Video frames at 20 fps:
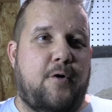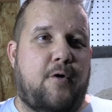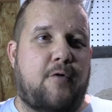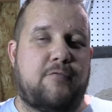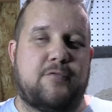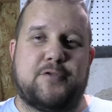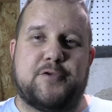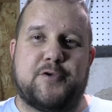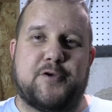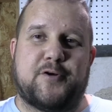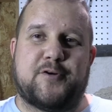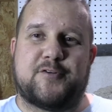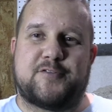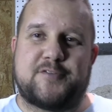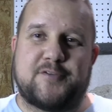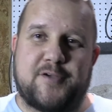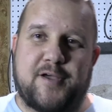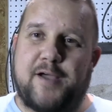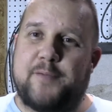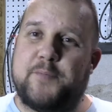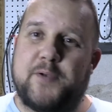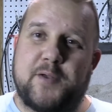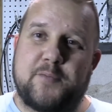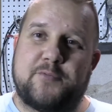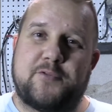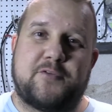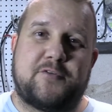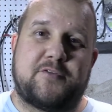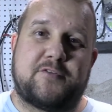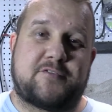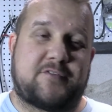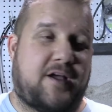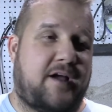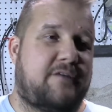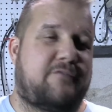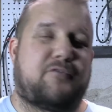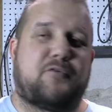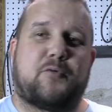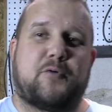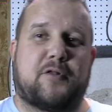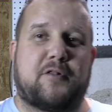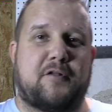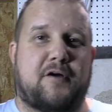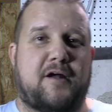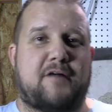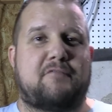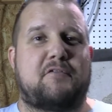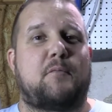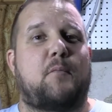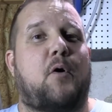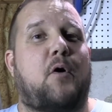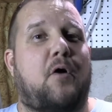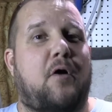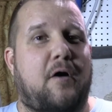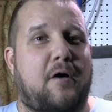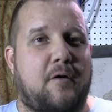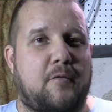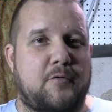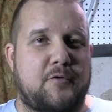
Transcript: over the years, I've been able to decipher what a lot of them are.